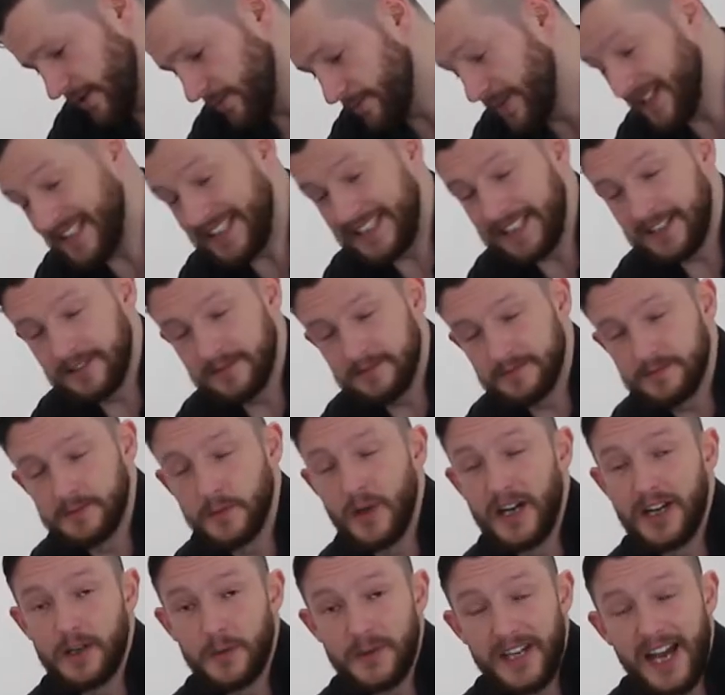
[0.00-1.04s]

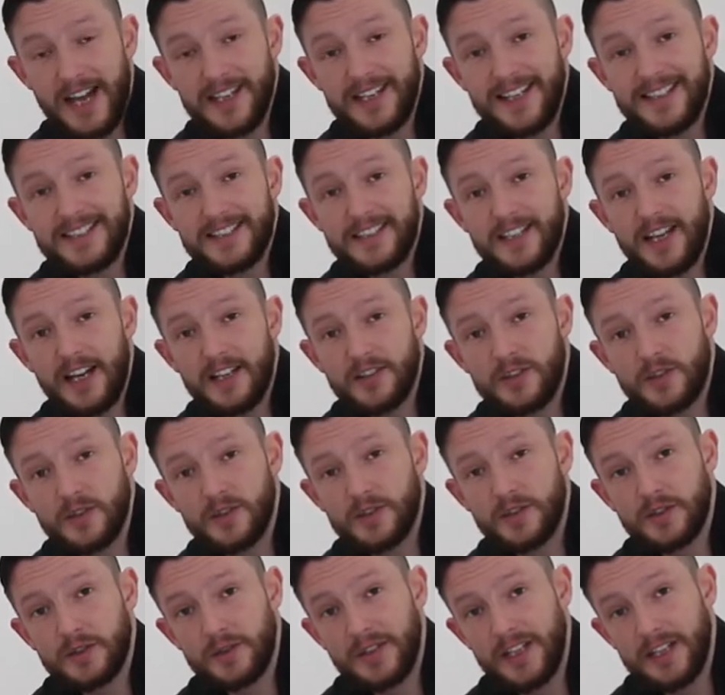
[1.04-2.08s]
we had an idea
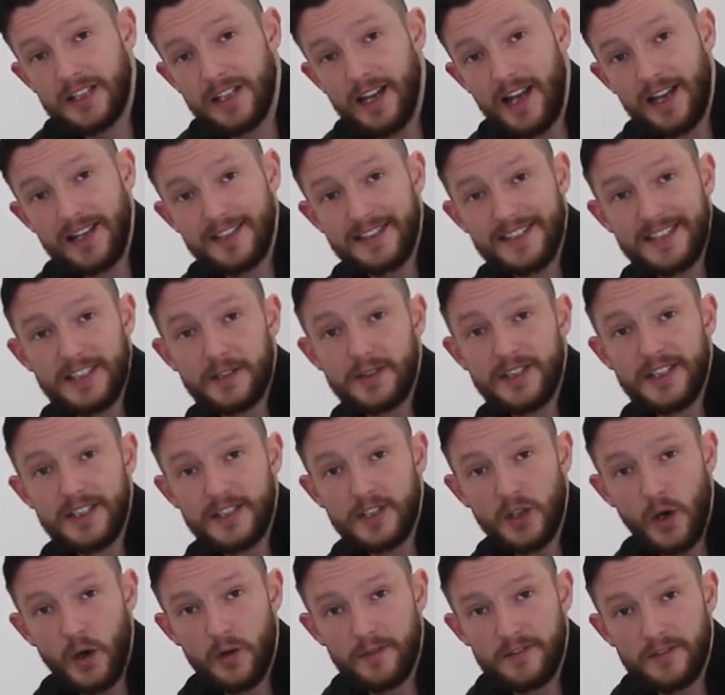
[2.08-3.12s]
to create like a
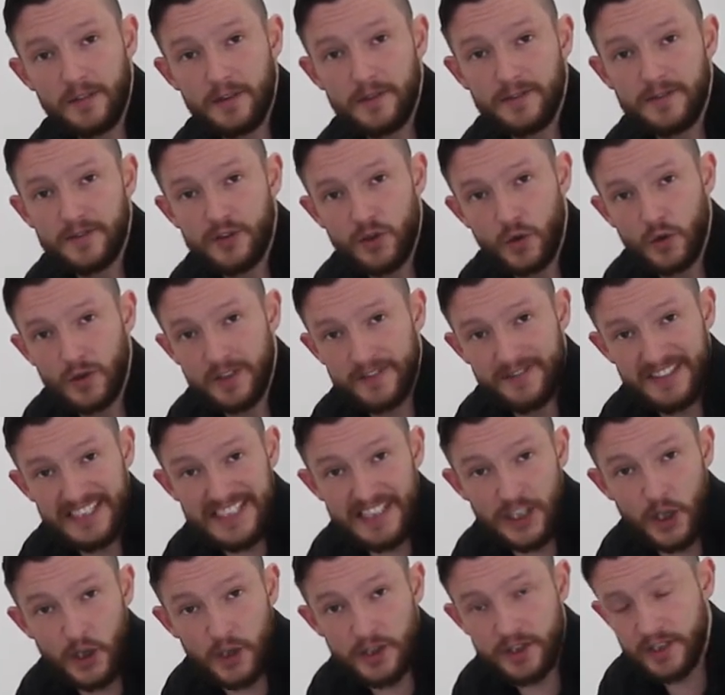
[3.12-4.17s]
series of short
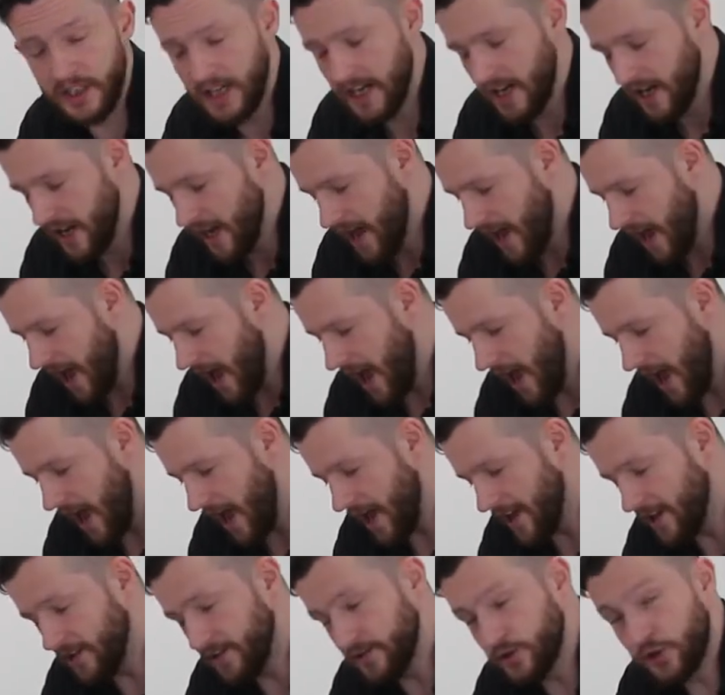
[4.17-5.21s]
videos,
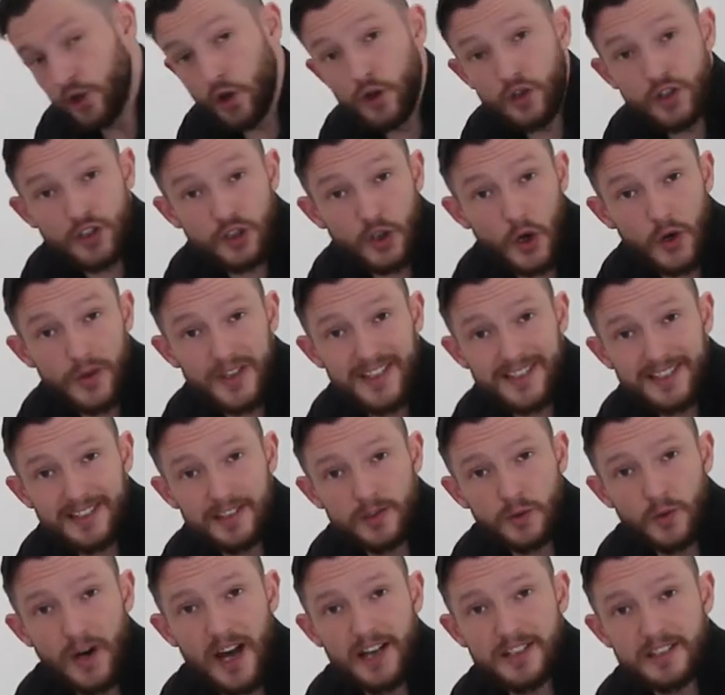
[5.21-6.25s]
short stories
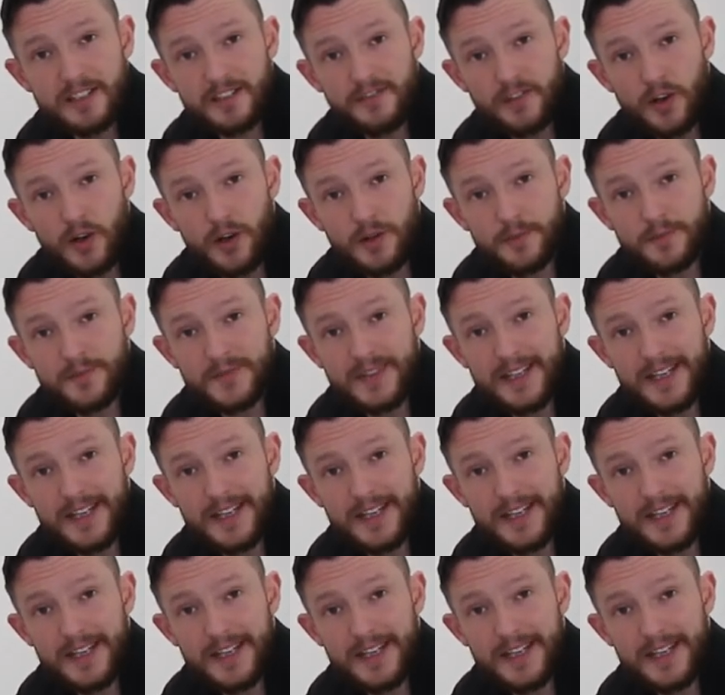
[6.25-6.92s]
and rants from